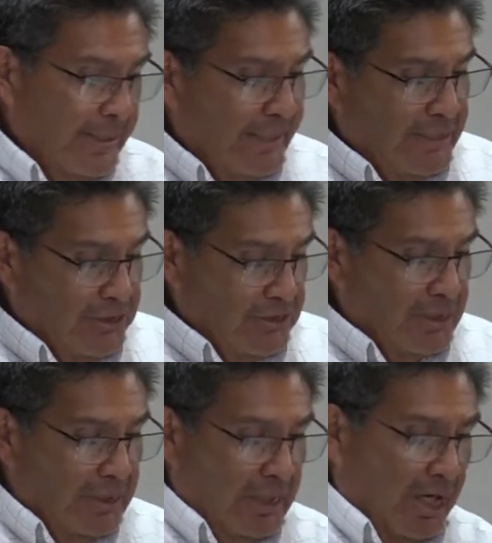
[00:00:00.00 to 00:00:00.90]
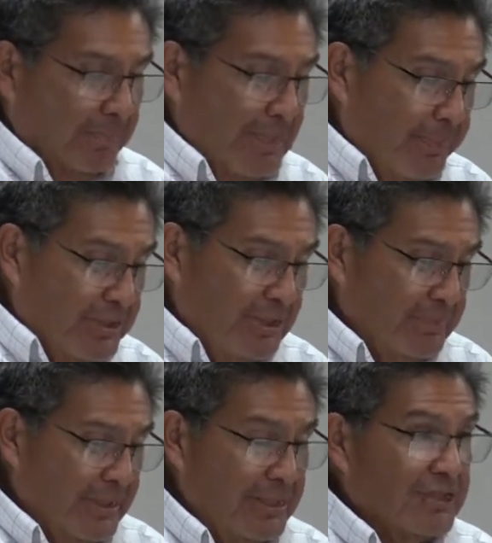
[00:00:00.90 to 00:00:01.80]
He's
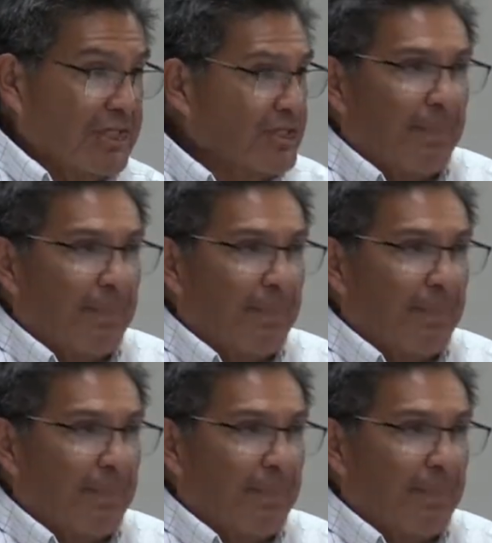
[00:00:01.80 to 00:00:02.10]
omnipotent, He's His